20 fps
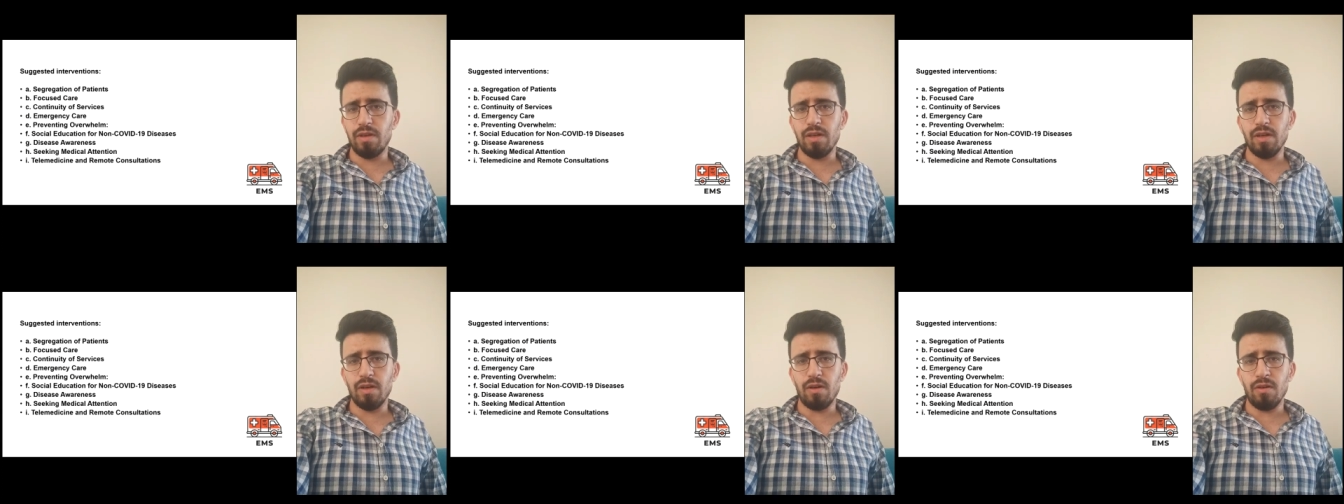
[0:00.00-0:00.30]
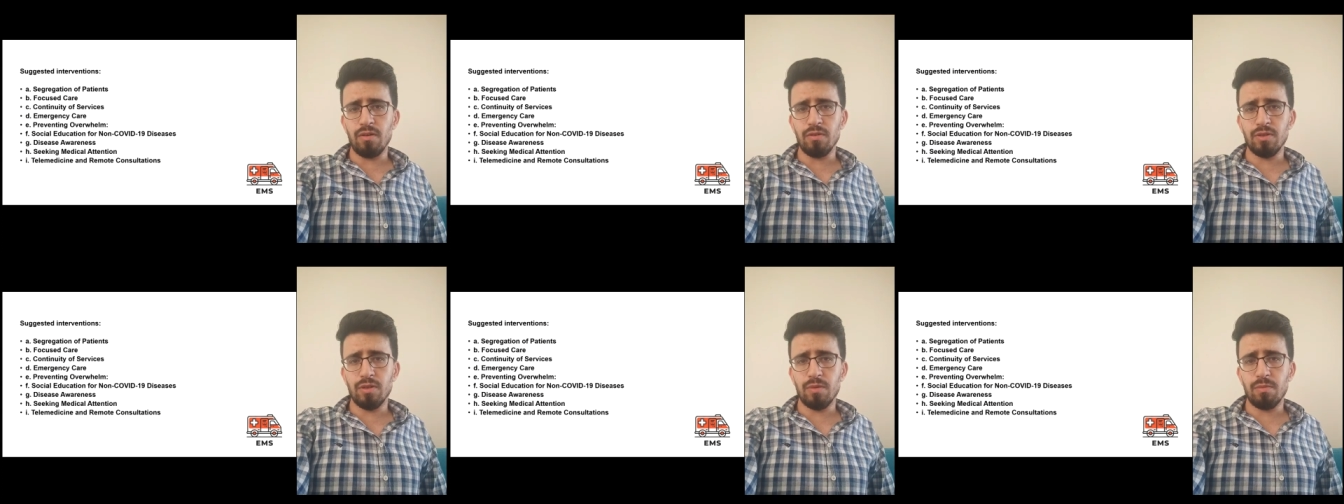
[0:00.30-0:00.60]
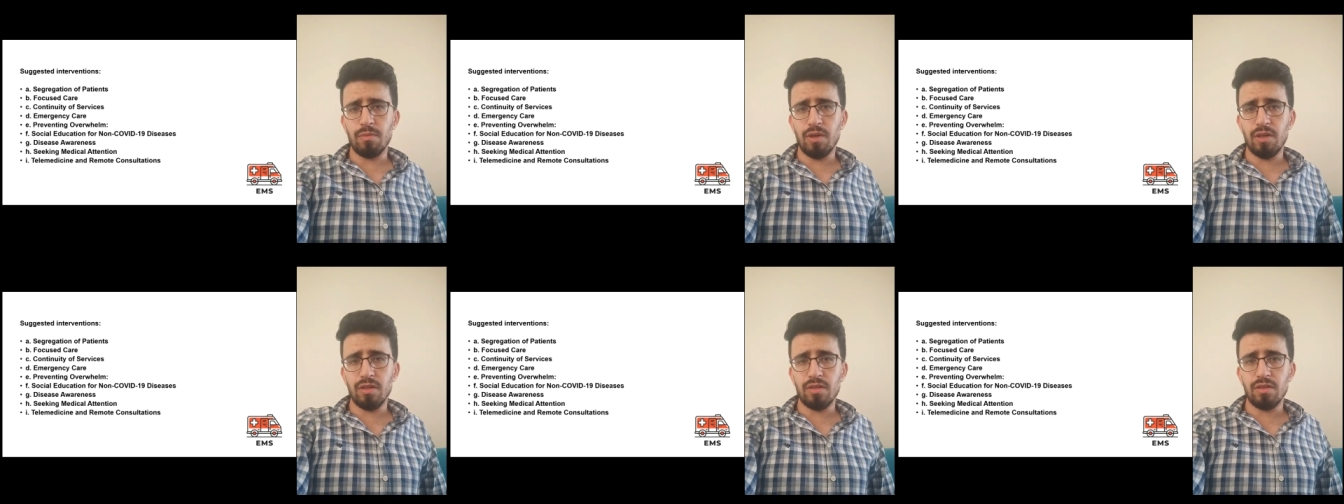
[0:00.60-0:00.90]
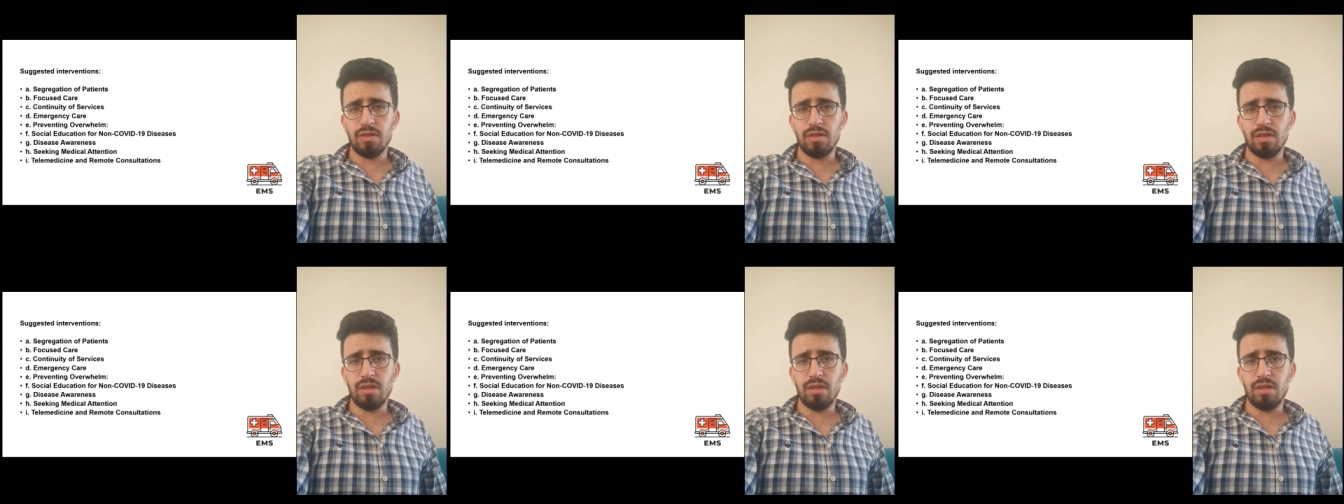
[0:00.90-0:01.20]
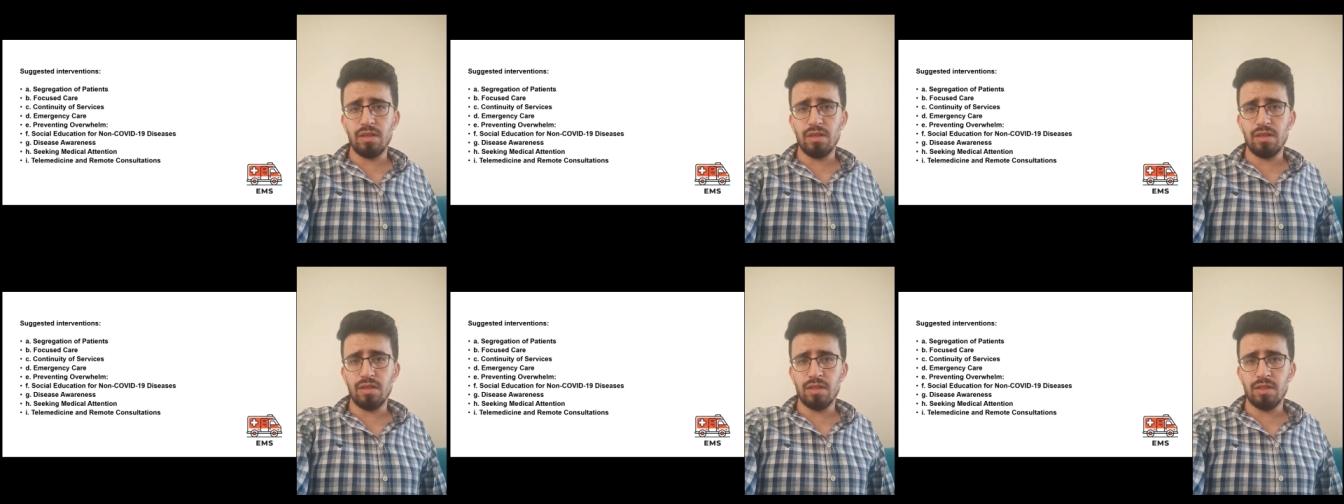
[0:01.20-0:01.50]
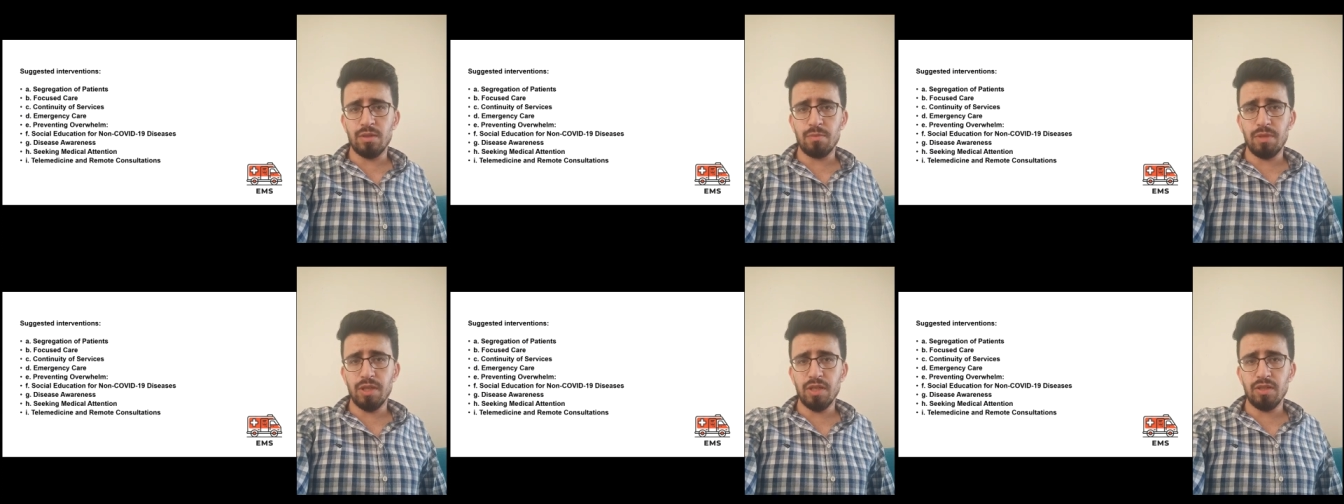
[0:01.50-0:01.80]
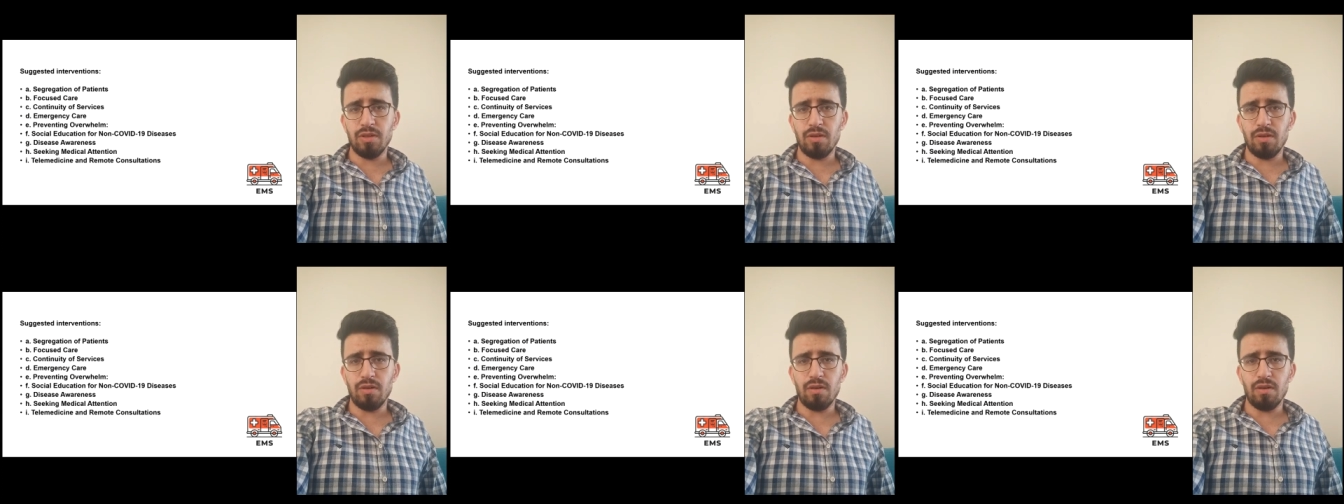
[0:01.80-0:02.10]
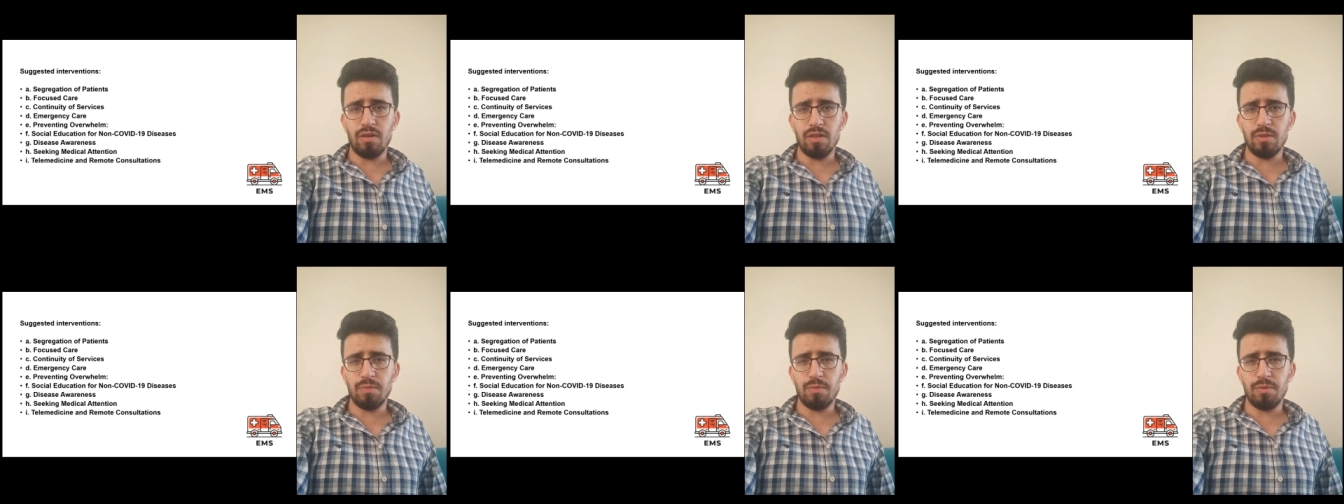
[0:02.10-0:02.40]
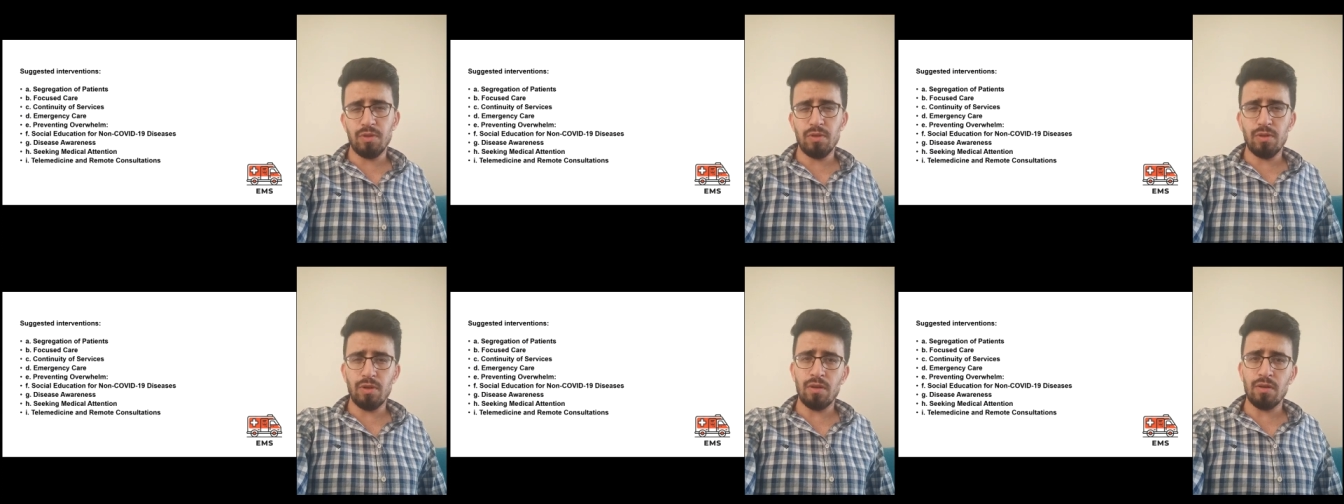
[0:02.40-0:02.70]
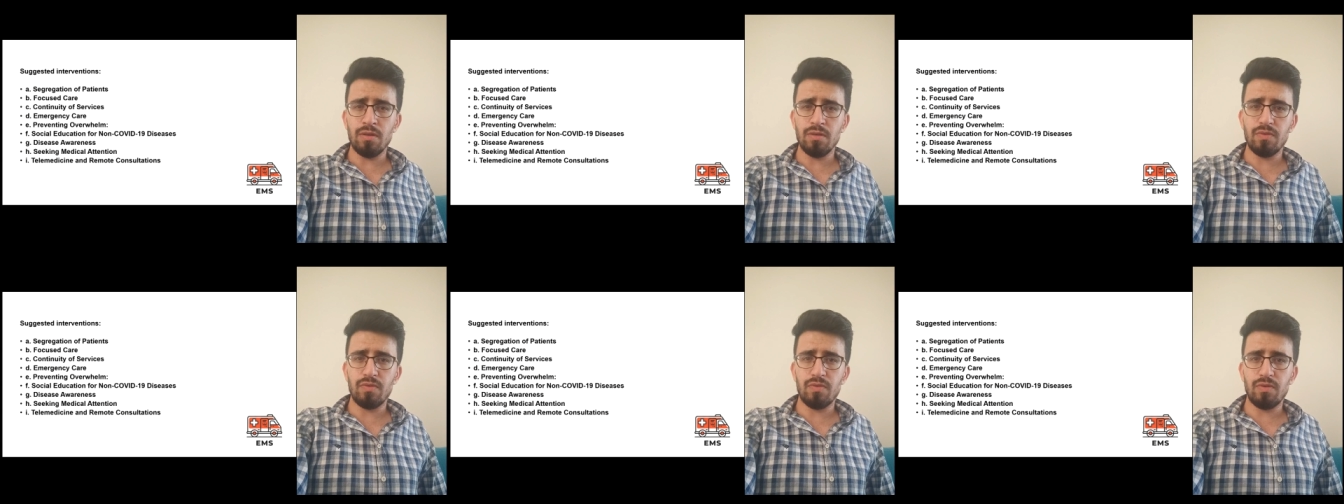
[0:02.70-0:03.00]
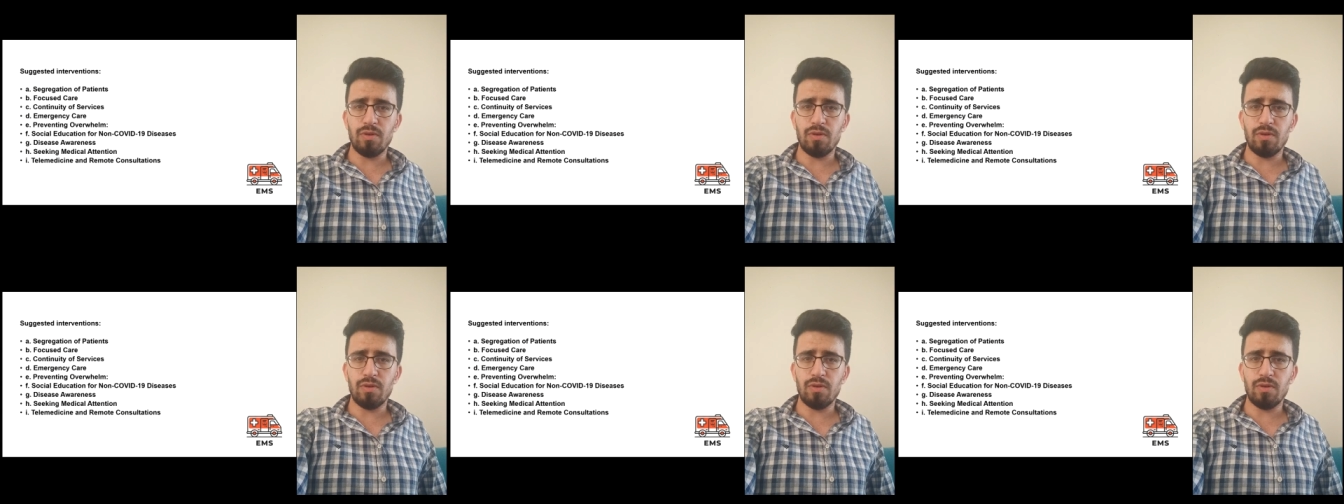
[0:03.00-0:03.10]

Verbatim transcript: We also might need special hospitals